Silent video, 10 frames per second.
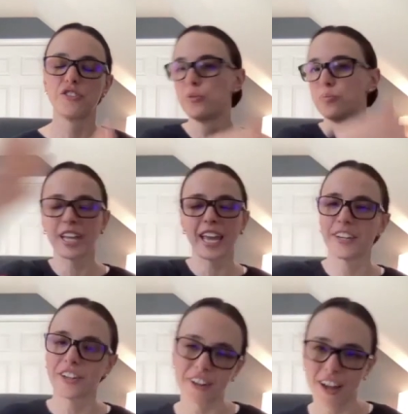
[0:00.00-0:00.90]

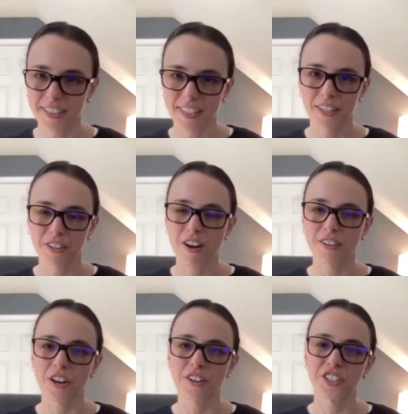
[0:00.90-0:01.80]
duplicating your content
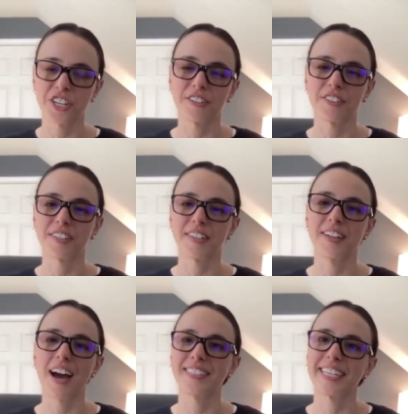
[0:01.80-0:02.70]
across all channels and
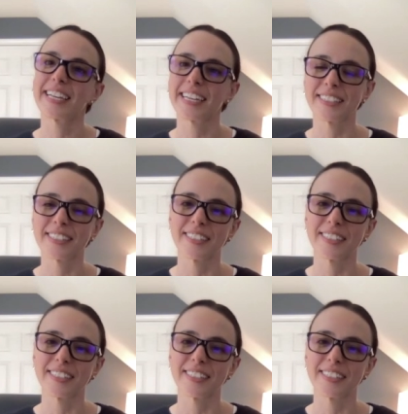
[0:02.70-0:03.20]
not taking into